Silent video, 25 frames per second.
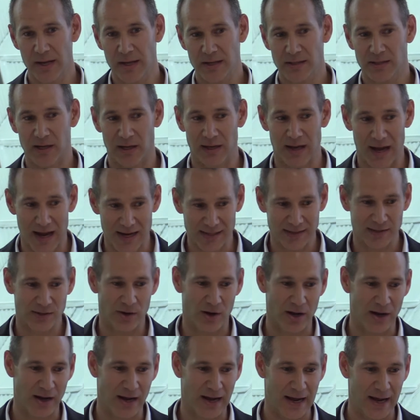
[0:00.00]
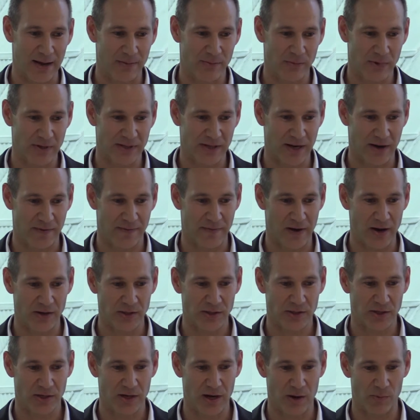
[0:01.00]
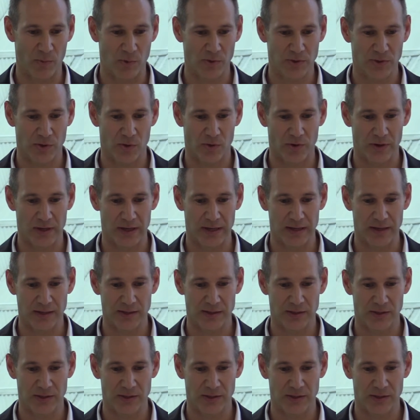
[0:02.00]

So last night I was at a function and we were talking